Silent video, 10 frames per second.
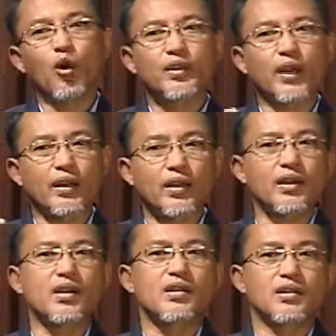
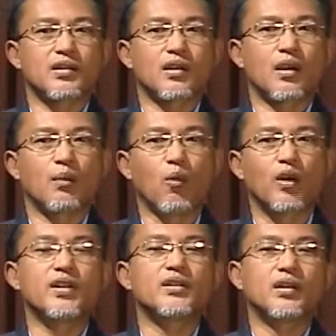categories
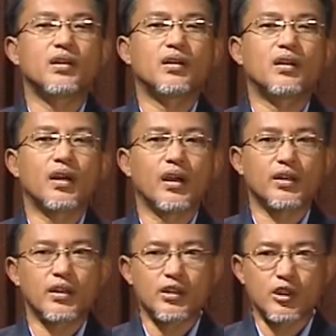monitor and
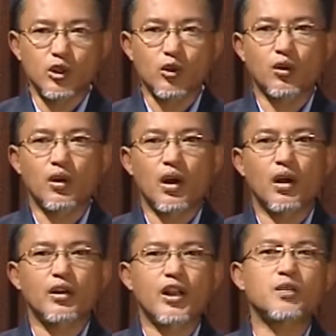ensure
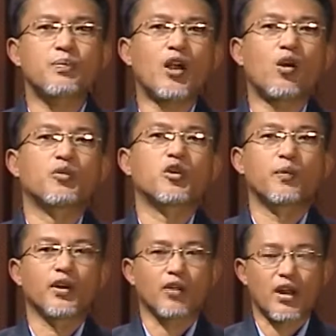respect of
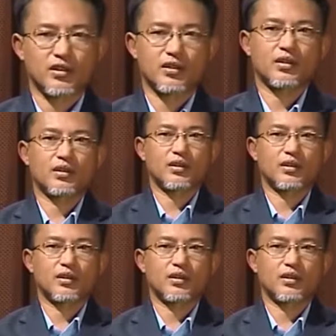human rights.